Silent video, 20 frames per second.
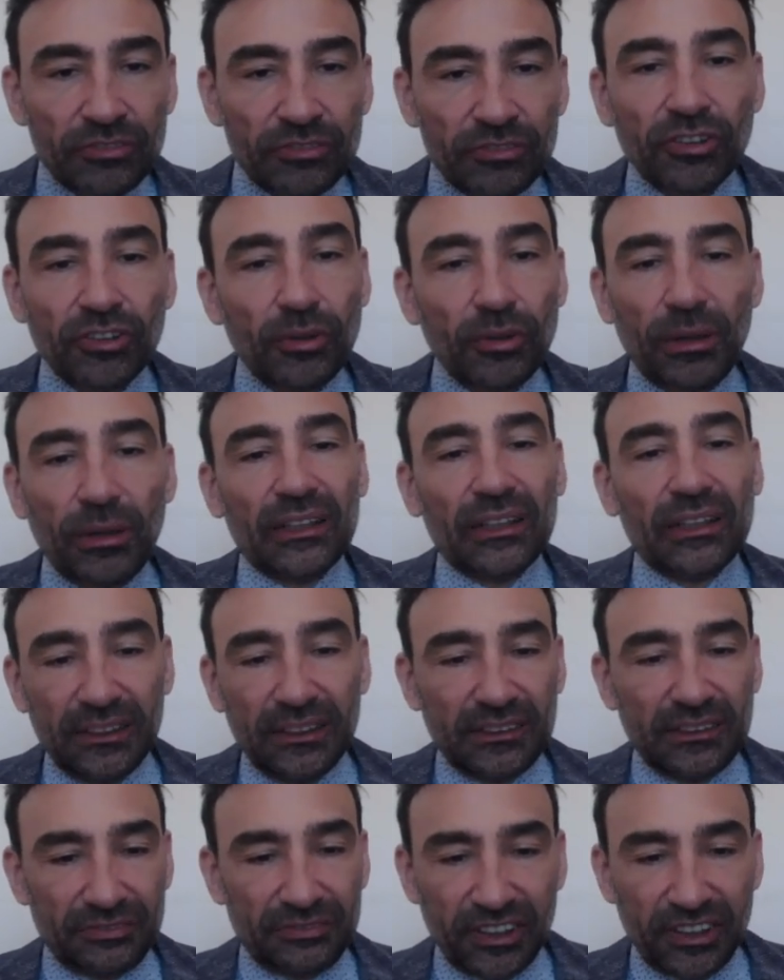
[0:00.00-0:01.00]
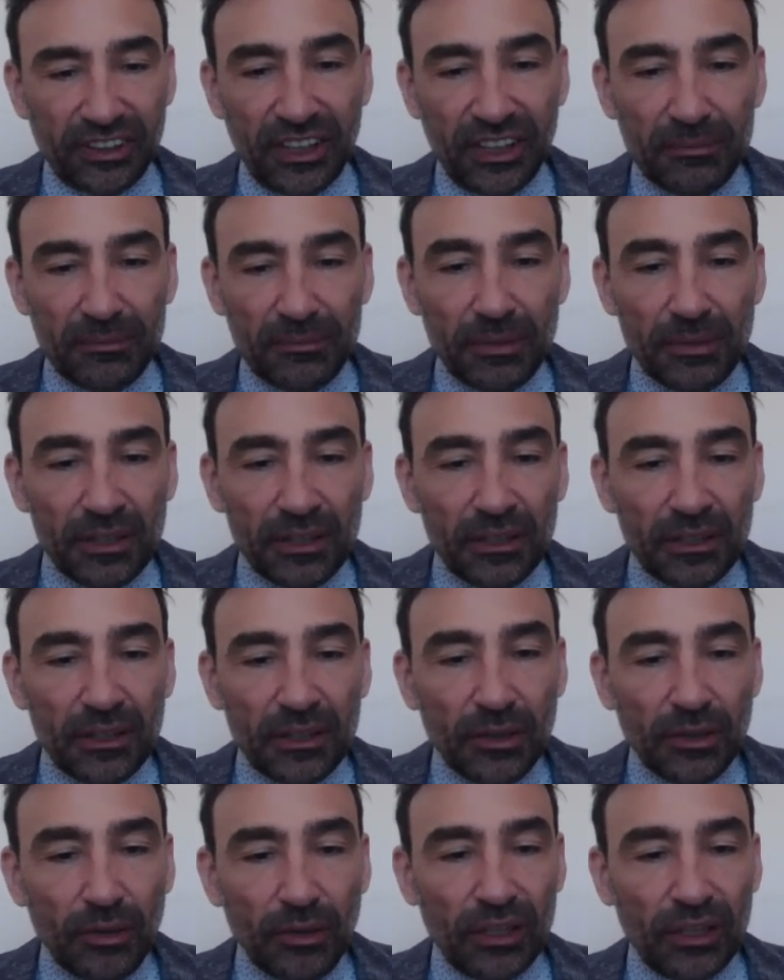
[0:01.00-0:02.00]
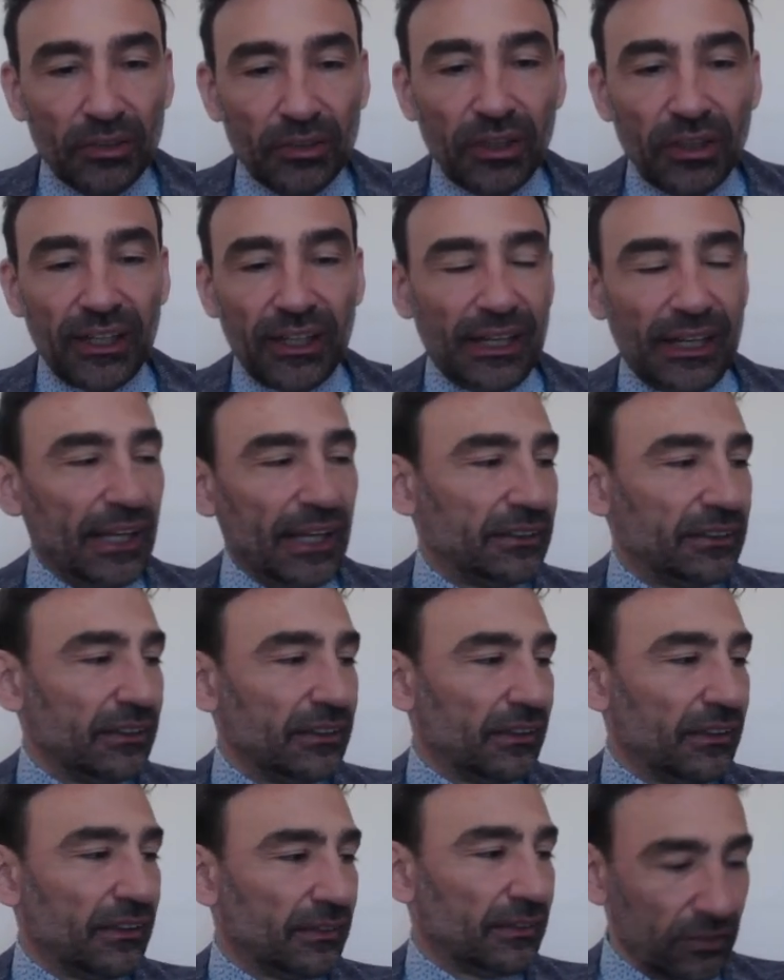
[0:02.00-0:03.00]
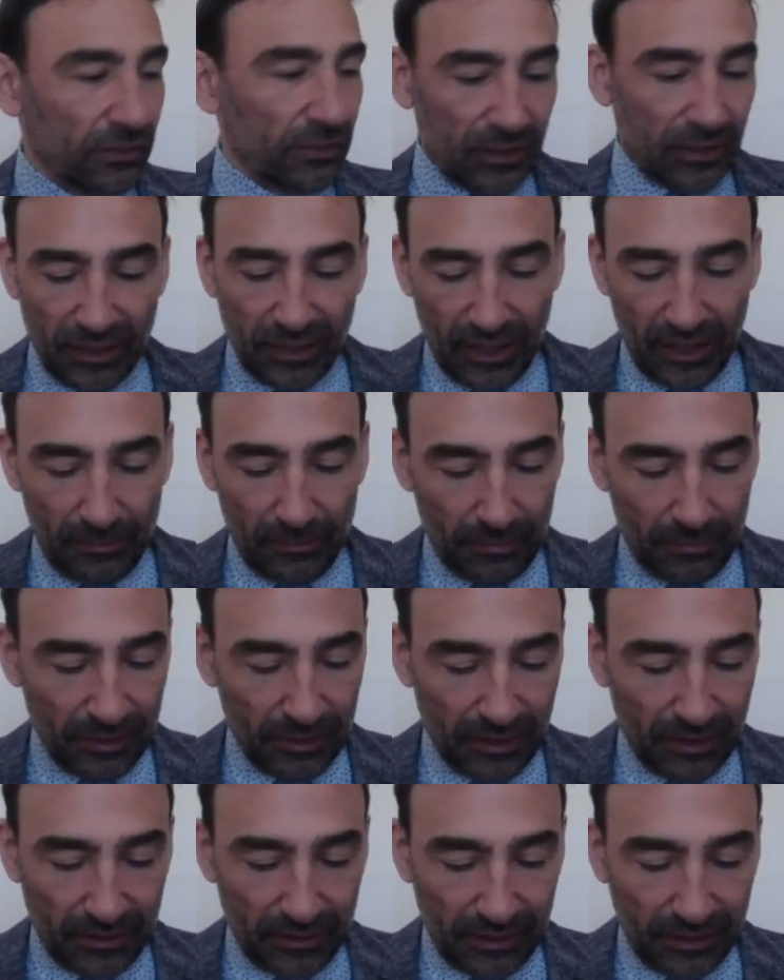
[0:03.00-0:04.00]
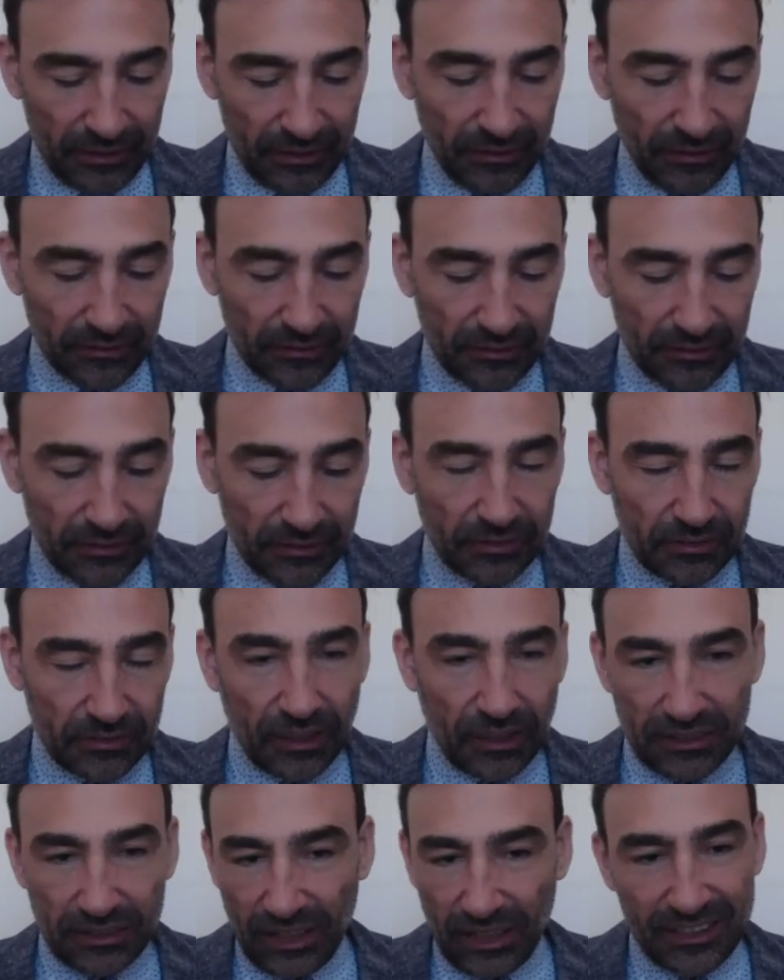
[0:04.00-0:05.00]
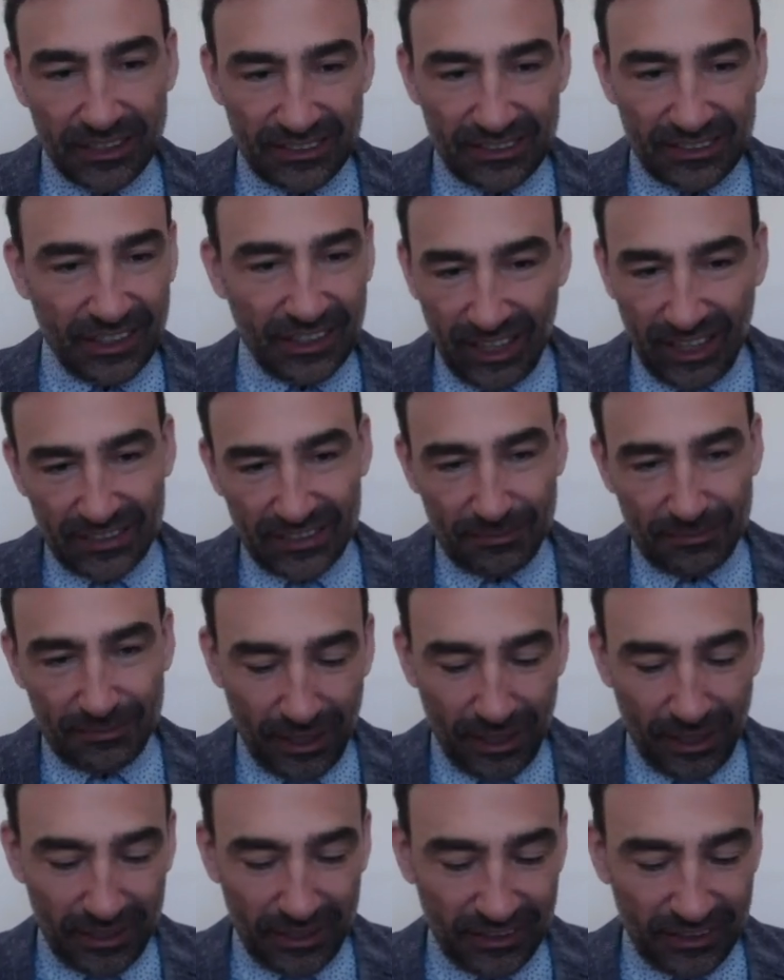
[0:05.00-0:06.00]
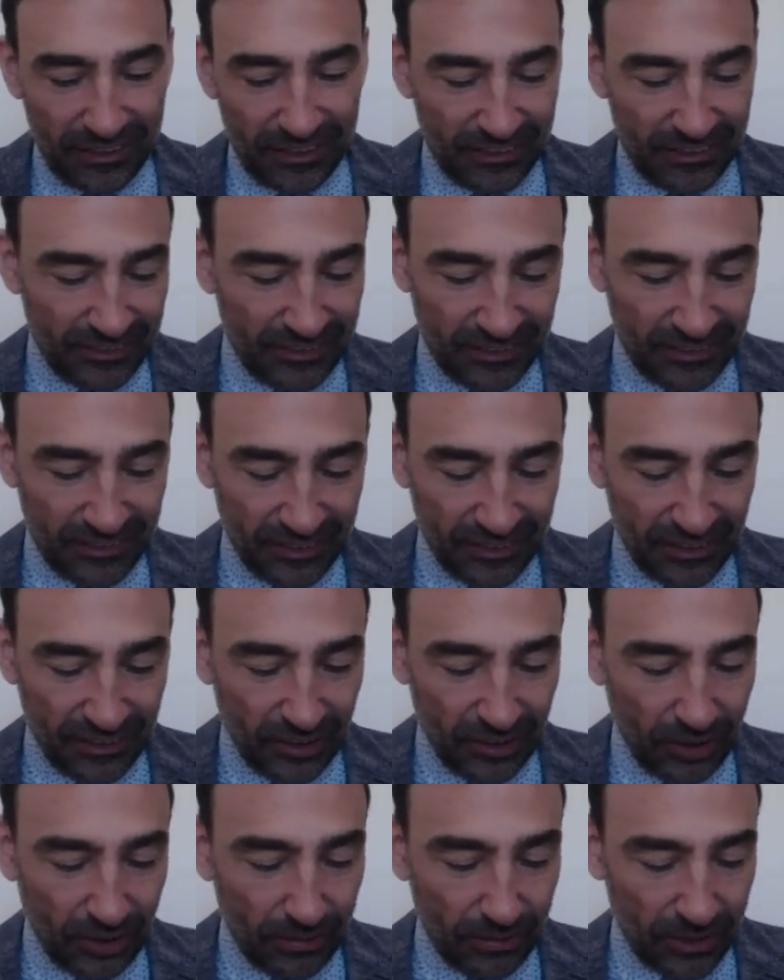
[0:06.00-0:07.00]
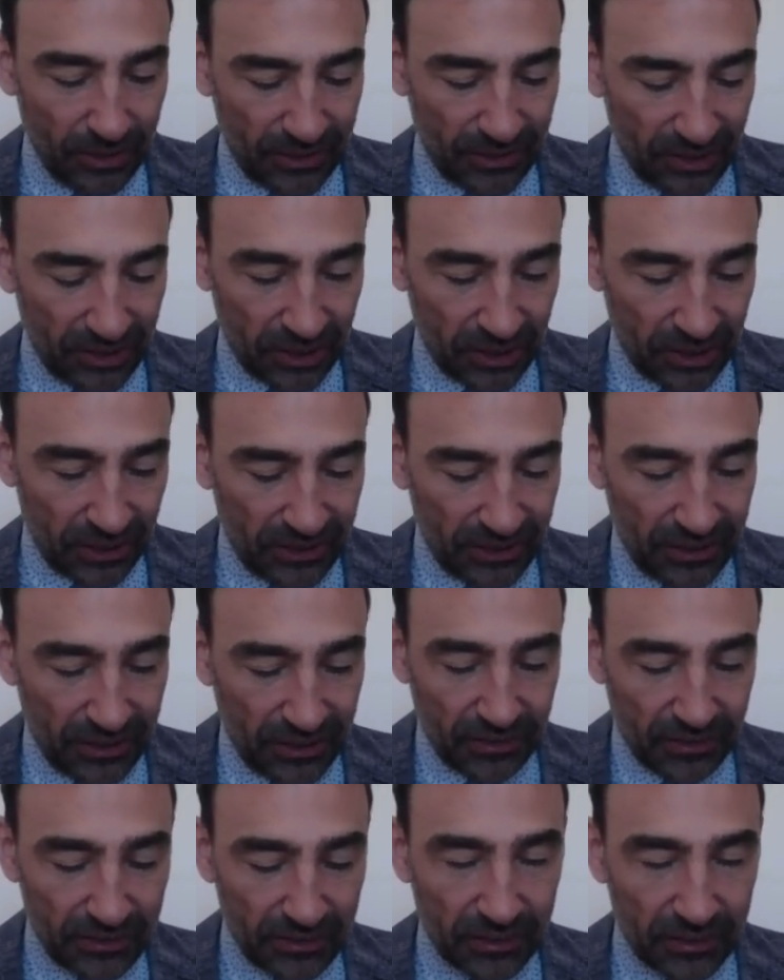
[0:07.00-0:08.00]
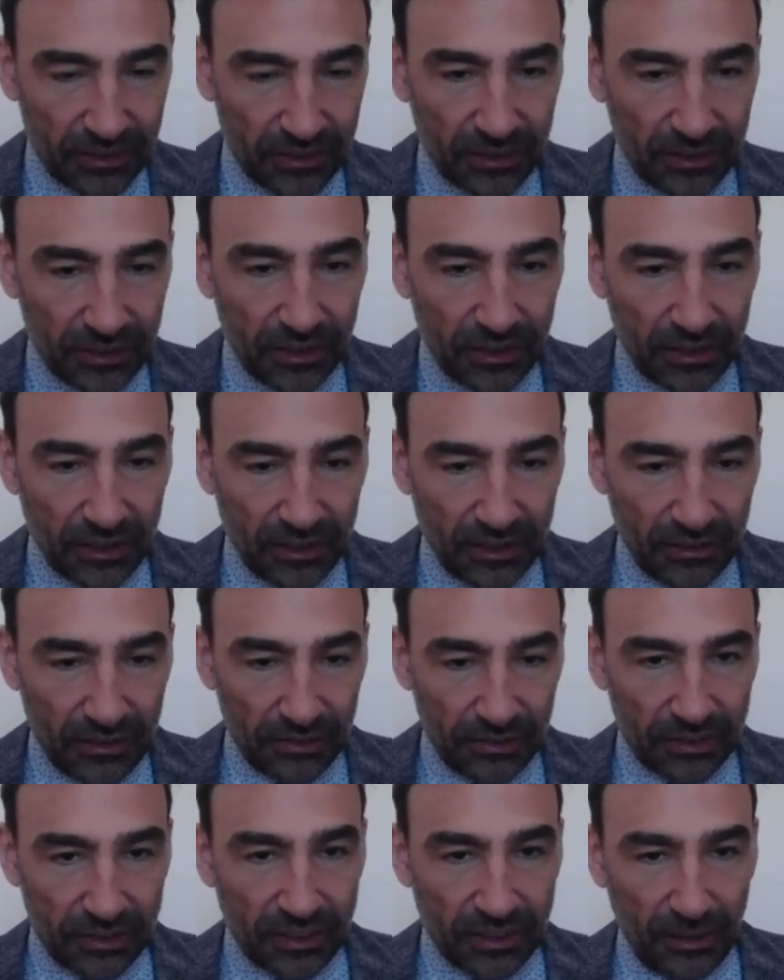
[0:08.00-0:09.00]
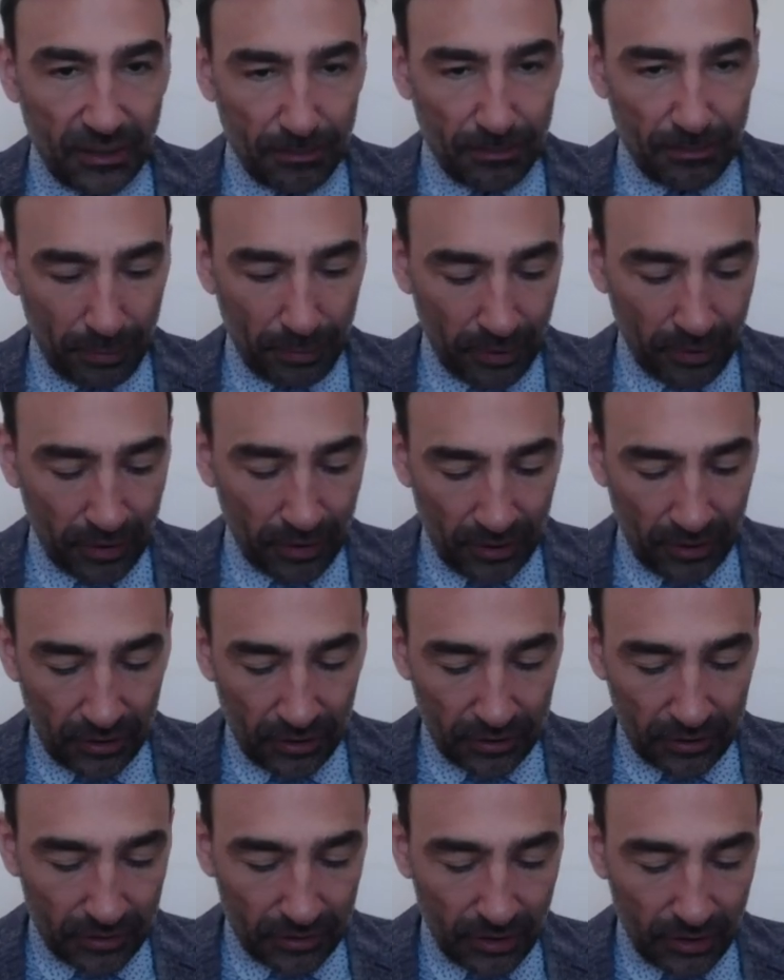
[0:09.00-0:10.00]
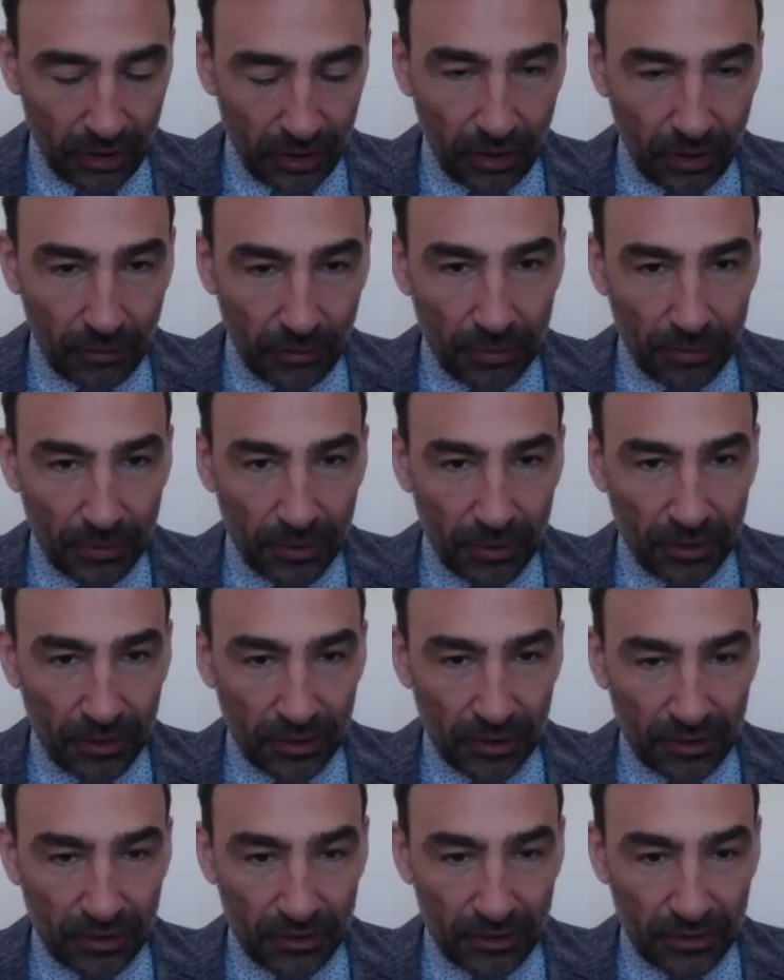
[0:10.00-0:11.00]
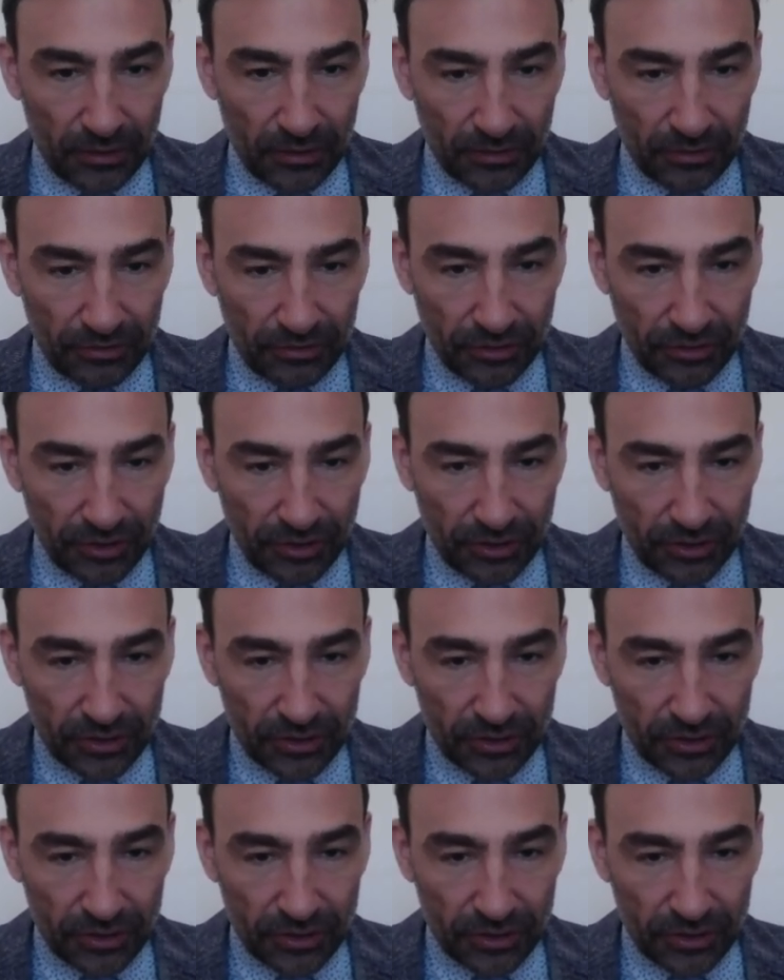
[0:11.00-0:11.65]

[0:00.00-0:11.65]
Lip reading: data frame? Well, you can get it through the name directly, as my comment suggests. For example, double first.